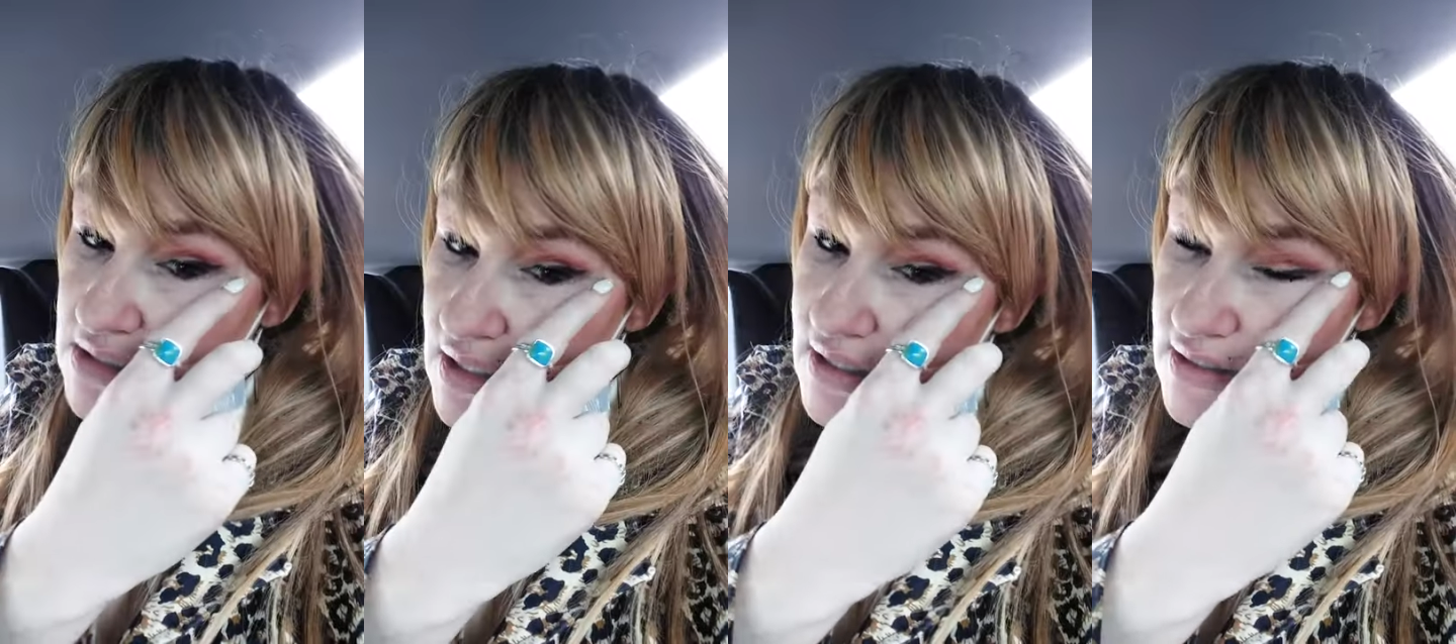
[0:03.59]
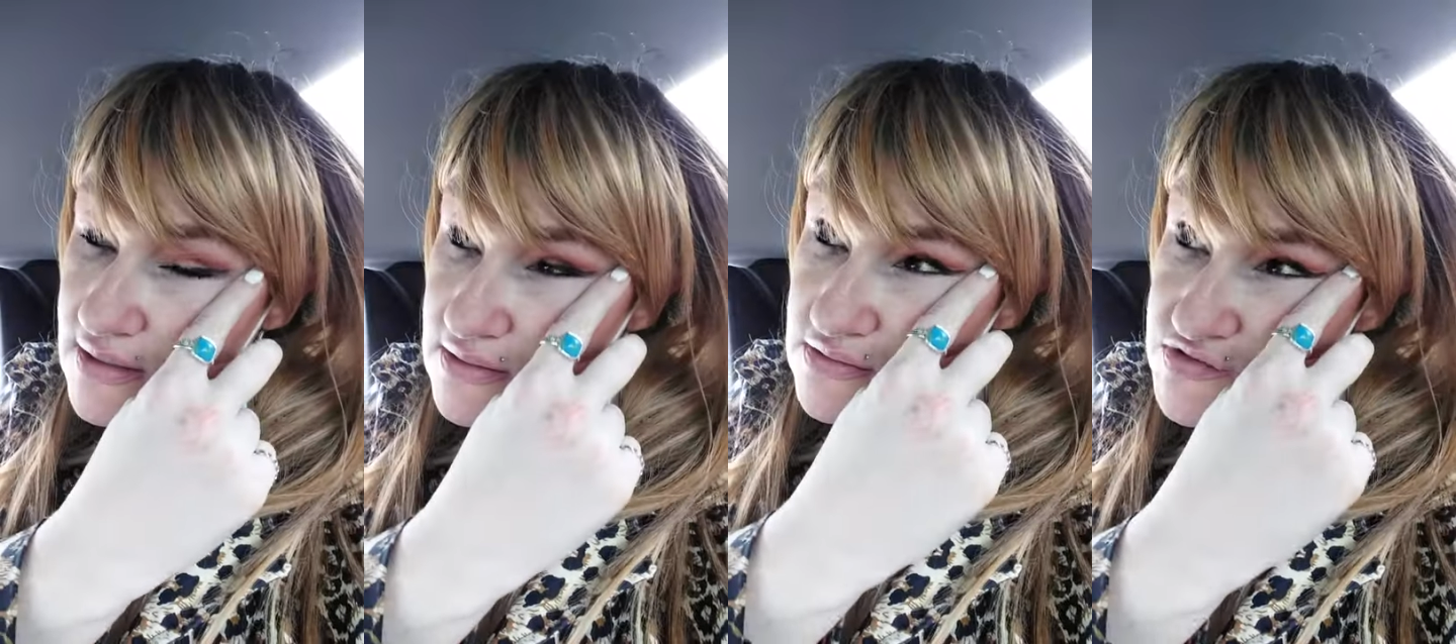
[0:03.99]

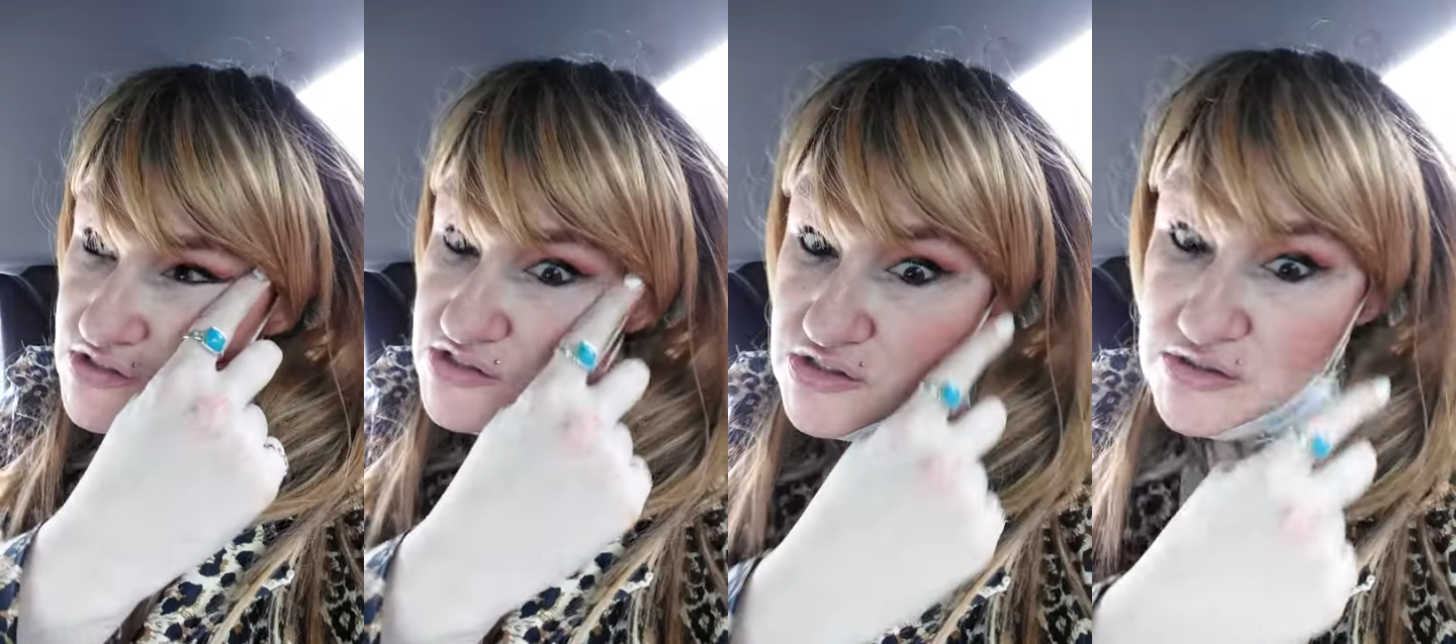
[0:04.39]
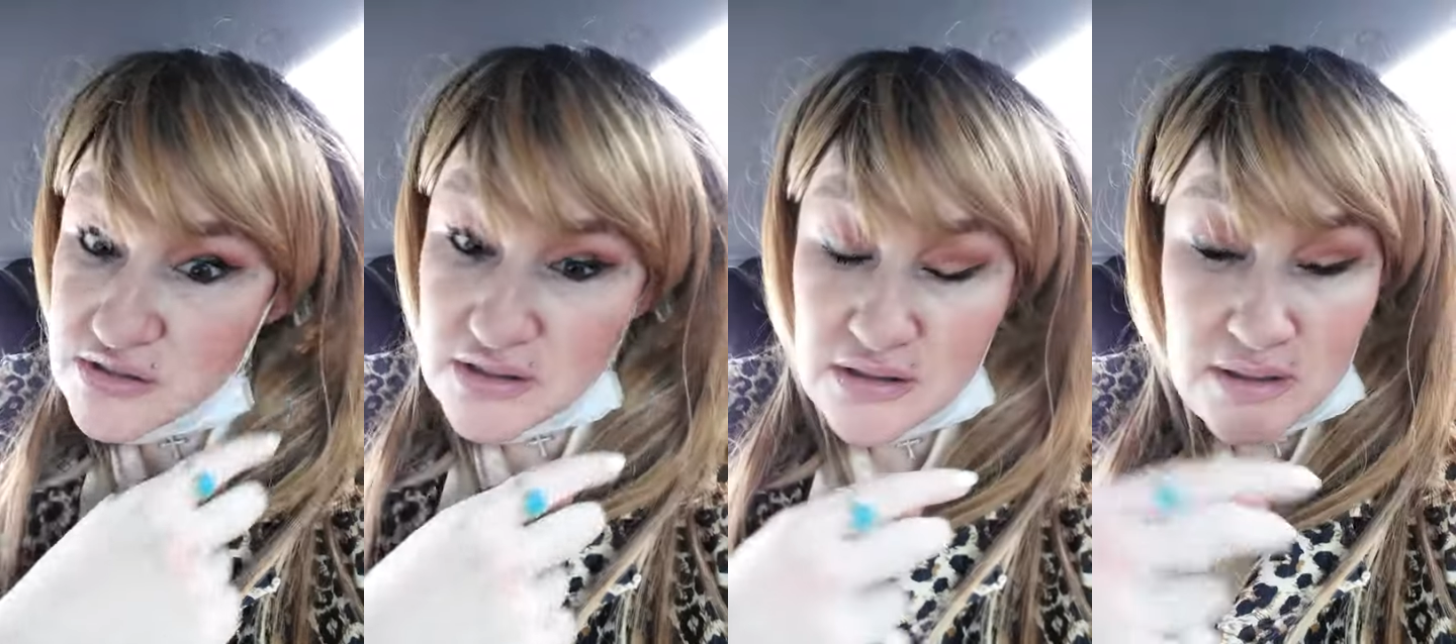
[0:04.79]
I just
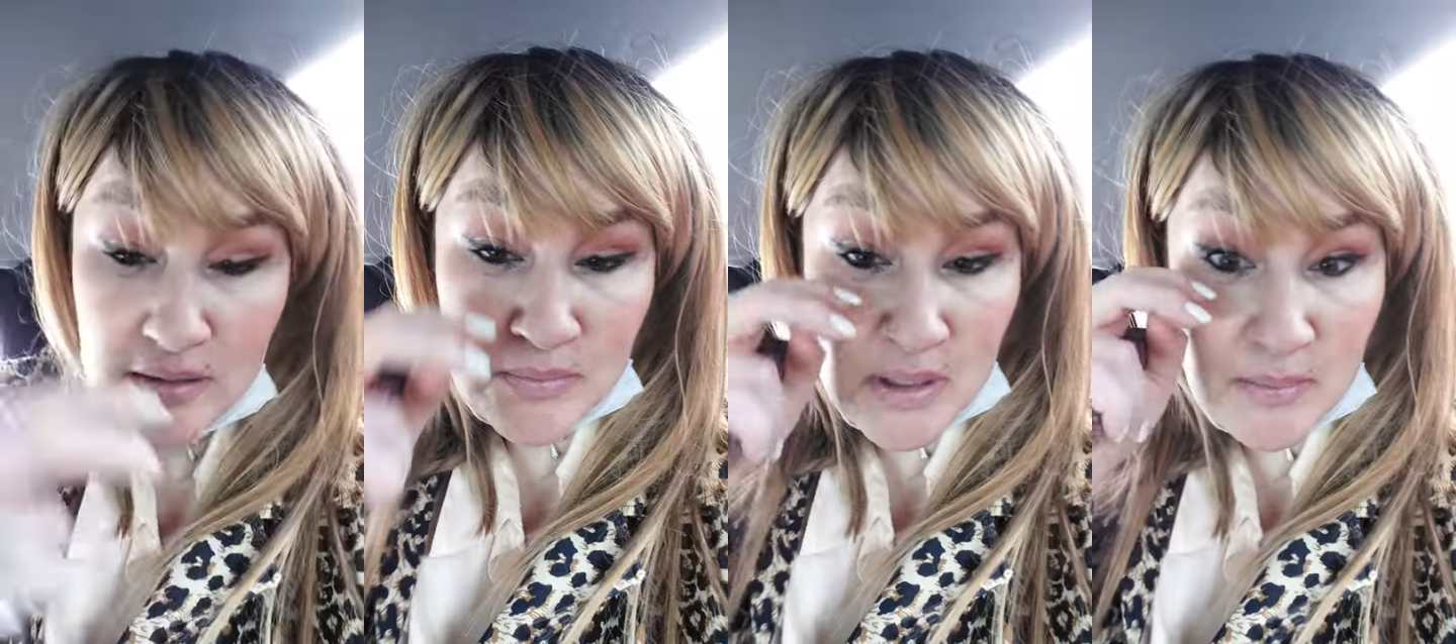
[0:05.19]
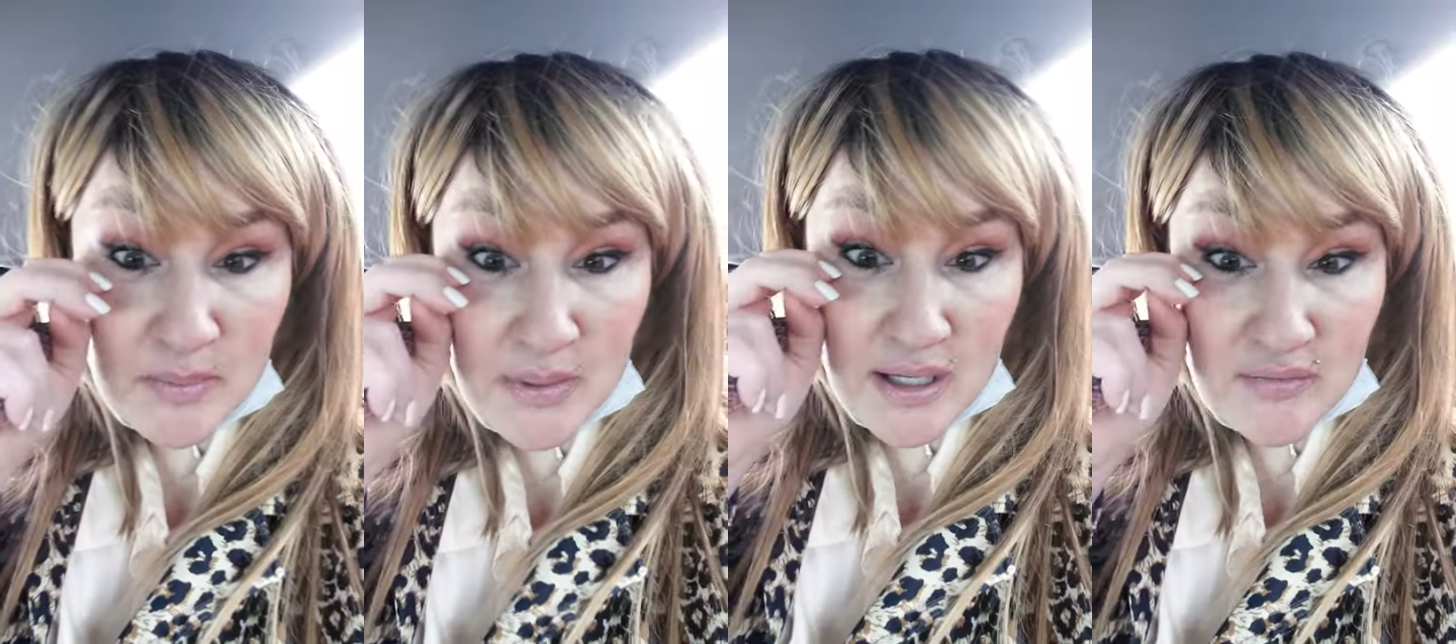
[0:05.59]
am coming
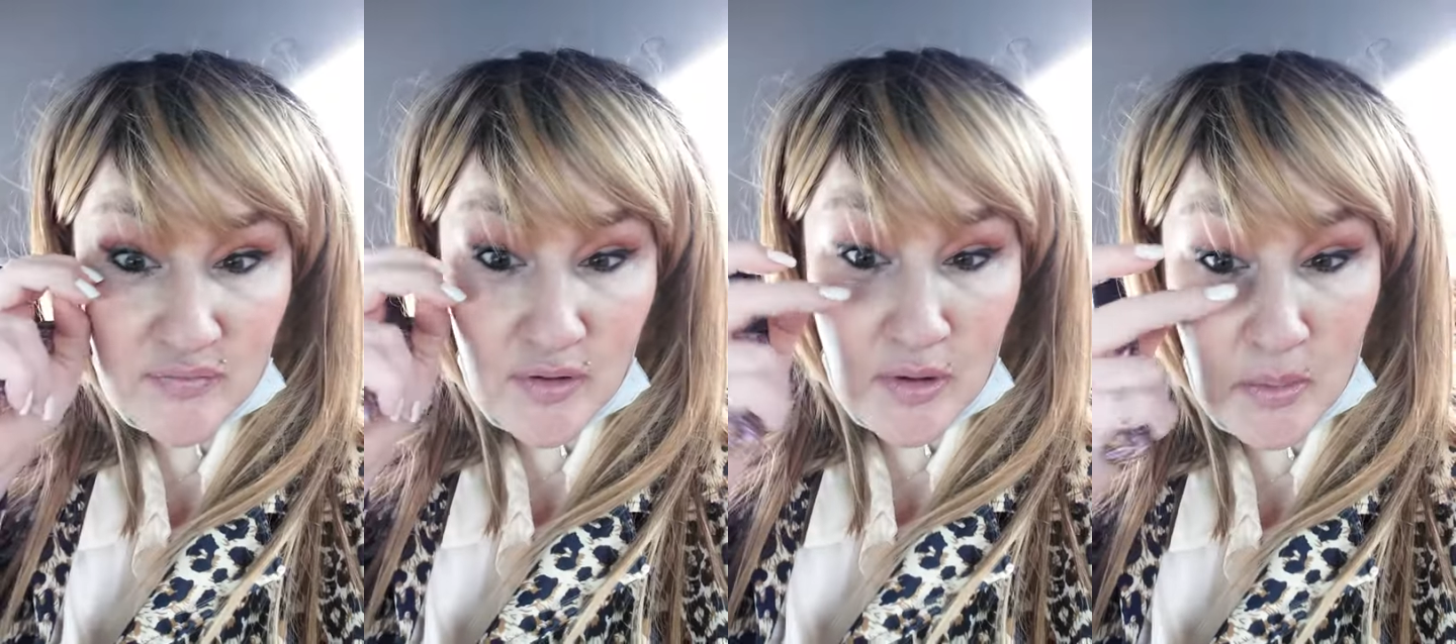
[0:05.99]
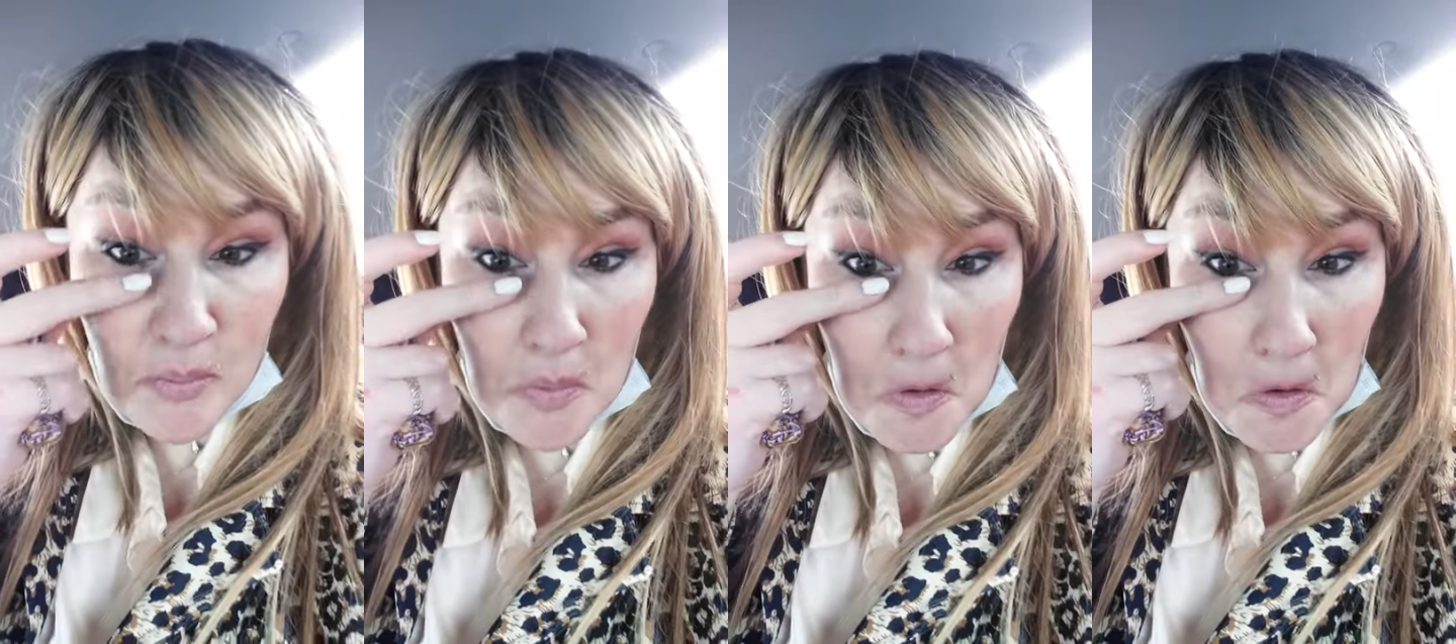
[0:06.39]
back from